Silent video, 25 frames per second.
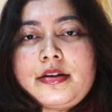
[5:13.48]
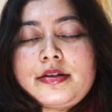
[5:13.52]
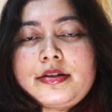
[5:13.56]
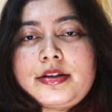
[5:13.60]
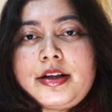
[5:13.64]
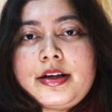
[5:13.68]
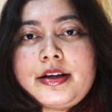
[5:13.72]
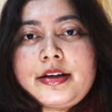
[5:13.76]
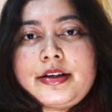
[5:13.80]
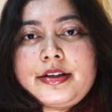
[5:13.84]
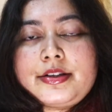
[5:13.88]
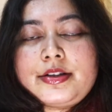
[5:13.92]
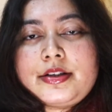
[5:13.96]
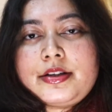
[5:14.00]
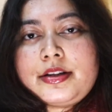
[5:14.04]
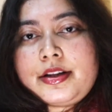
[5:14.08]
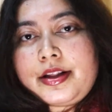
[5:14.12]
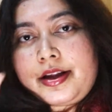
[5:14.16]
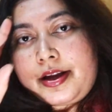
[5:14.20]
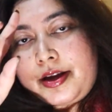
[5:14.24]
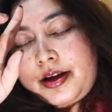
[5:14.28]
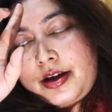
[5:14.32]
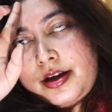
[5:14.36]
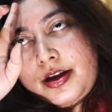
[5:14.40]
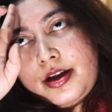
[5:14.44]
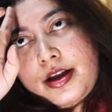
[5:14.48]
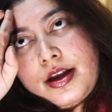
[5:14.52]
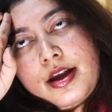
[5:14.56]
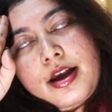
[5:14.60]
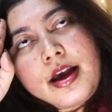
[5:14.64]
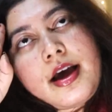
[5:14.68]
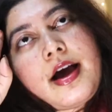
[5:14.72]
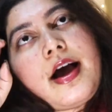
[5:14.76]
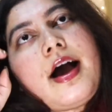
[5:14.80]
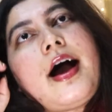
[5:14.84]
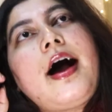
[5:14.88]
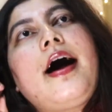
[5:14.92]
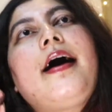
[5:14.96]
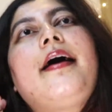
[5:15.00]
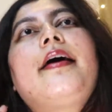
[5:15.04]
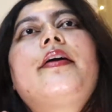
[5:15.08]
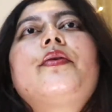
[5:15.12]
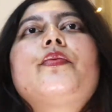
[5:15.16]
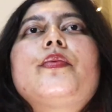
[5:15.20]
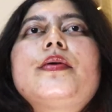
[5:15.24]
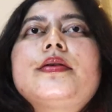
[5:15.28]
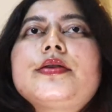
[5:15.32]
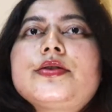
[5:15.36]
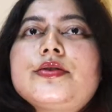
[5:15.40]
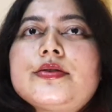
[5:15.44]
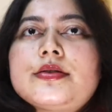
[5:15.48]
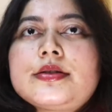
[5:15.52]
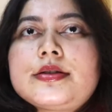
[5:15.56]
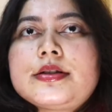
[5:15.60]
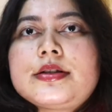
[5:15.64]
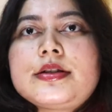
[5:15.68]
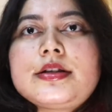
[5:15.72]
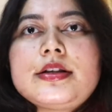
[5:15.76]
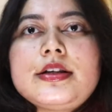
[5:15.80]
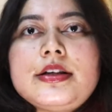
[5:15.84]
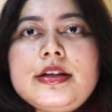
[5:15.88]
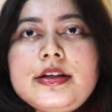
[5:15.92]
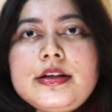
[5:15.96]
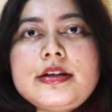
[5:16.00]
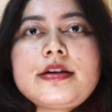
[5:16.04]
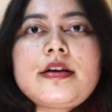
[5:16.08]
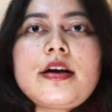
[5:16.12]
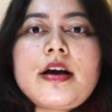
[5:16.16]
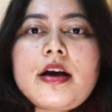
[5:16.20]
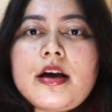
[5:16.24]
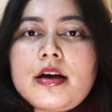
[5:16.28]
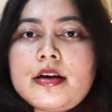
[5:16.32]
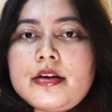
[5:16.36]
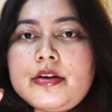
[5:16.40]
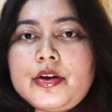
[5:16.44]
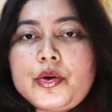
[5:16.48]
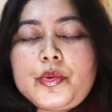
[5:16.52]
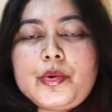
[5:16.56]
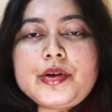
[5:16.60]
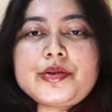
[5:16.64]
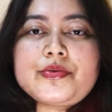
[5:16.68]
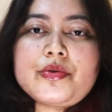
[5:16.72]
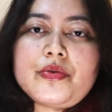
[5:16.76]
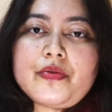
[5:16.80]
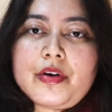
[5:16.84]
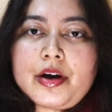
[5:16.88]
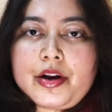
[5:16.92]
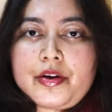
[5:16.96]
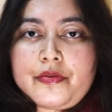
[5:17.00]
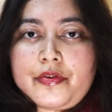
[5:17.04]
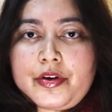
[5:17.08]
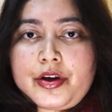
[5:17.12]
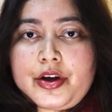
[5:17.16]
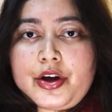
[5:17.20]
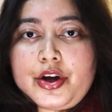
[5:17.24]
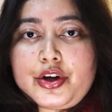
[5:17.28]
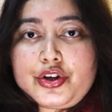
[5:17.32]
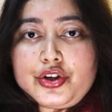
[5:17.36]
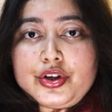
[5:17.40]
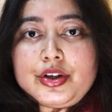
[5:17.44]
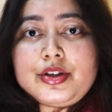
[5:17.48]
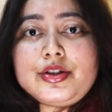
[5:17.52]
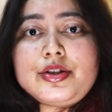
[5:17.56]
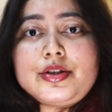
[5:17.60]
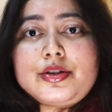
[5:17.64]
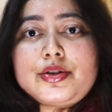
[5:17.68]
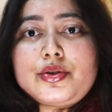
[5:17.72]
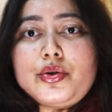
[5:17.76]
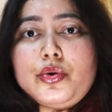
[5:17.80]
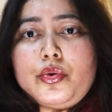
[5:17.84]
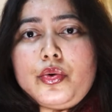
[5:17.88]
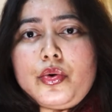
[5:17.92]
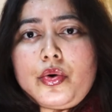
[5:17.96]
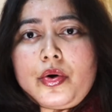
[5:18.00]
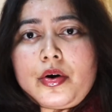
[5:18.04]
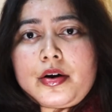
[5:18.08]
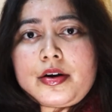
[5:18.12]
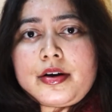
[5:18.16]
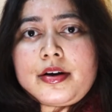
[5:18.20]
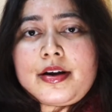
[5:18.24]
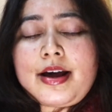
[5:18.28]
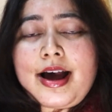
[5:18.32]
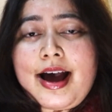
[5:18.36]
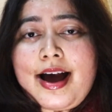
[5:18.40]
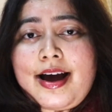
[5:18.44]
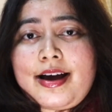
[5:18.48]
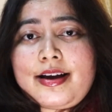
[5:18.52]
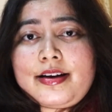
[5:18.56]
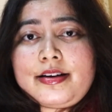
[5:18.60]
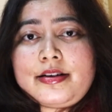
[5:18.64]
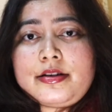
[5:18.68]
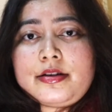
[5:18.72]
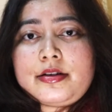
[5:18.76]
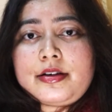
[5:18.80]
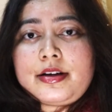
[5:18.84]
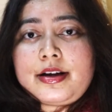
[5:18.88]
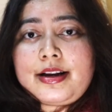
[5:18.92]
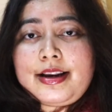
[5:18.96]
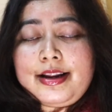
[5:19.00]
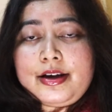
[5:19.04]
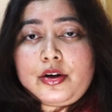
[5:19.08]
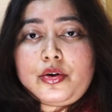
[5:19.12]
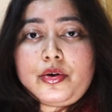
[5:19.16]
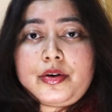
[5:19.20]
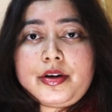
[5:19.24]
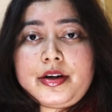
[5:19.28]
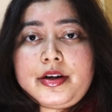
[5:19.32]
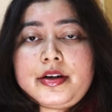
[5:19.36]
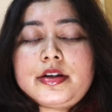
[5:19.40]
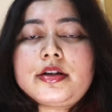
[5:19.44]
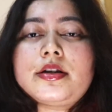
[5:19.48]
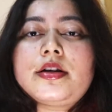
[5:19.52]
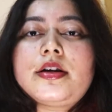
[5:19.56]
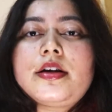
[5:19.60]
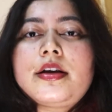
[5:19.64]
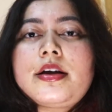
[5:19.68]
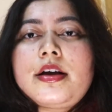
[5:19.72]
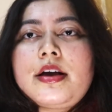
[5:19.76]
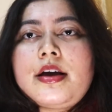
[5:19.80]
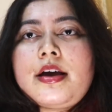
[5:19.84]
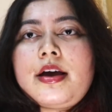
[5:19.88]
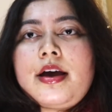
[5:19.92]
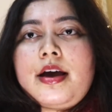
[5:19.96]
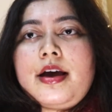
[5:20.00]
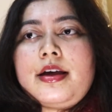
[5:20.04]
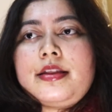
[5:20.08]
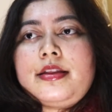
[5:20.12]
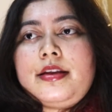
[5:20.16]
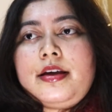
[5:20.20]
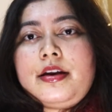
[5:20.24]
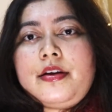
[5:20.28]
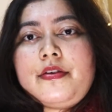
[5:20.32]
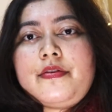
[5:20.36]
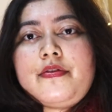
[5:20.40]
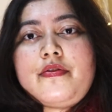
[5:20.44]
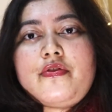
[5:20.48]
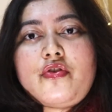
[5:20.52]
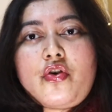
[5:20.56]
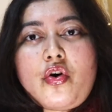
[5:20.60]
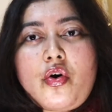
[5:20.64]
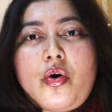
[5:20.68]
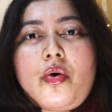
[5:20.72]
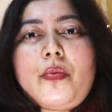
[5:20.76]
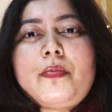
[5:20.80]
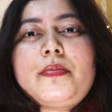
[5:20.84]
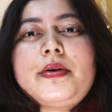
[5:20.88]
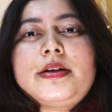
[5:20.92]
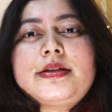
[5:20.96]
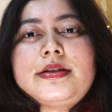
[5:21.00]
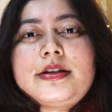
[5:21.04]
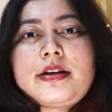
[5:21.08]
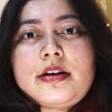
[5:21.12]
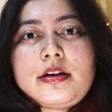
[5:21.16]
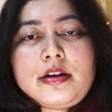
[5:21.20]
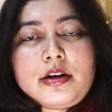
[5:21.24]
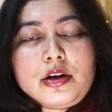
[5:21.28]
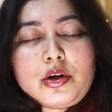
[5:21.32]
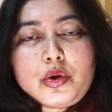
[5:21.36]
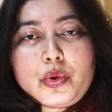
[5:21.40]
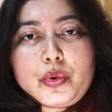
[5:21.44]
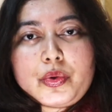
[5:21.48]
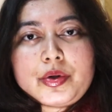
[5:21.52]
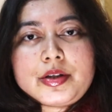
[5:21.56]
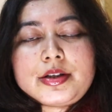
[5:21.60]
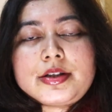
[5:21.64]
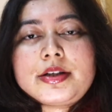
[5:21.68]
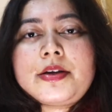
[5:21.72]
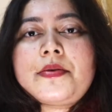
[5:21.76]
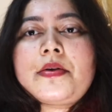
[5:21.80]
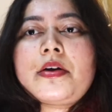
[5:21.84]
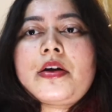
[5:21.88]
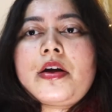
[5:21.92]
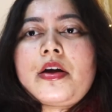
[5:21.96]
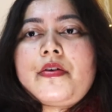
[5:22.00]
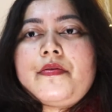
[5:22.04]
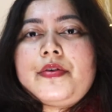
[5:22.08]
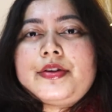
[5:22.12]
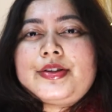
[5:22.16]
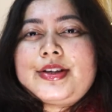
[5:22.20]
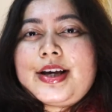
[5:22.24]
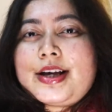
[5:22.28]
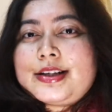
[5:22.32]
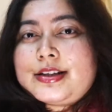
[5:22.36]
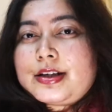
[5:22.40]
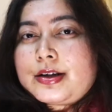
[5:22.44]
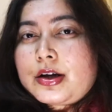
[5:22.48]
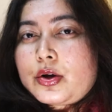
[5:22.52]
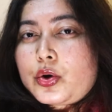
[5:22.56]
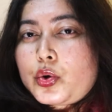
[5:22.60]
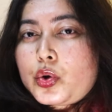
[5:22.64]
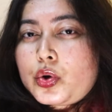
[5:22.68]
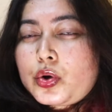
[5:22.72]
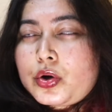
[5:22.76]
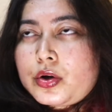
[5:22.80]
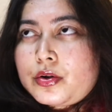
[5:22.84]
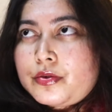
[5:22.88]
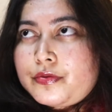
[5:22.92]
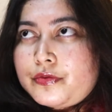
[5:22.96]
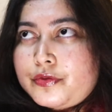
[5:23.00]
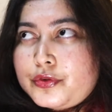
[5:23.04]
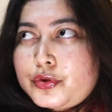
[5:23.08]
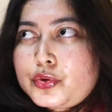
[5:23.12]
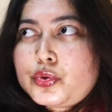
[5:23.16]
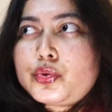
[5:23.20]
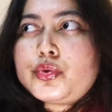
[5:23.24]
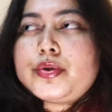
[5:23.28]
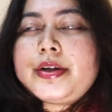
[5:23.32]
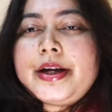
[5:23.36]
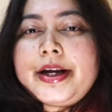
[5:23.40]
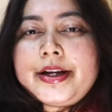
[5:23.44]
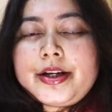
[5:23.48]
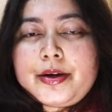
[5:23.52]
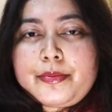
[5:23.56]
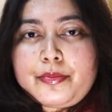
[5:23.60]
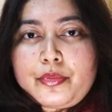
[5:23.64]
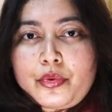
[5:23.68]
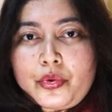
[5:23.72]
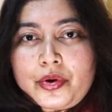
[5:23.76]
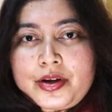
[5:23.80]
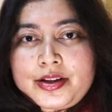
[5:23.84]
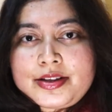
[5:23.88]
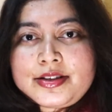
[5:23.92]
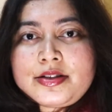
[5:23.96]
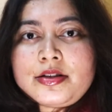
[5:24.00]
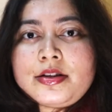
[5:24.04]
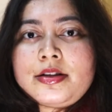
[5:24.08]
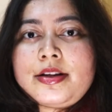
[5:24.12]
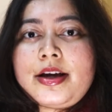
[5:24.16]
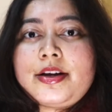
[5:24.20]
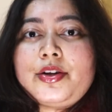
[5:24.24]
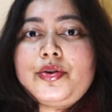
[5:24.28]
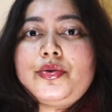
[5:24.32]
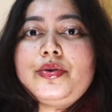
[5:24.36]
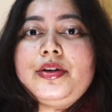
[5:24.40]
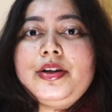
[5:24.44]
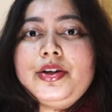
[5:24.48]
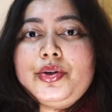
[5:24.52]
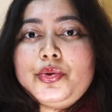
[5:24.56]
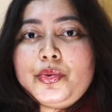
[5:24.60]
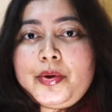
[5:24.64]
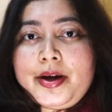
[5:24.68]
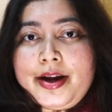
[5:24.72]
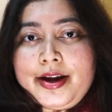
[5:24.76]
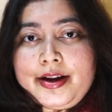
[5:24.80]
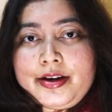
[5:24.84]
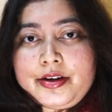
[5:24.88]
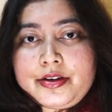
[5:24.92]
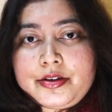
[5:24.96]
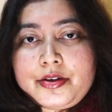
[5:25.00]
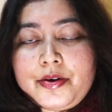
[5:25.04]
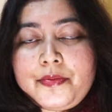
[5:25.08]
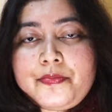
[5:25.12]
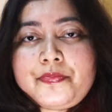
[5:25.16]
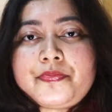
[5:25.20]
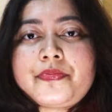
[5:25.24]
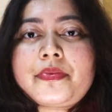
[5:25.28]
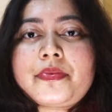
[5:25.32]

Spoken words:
thing written there, and once you see request for verification, just go on and click on it, and then a form basically loads, which has a few data points that you need to enter.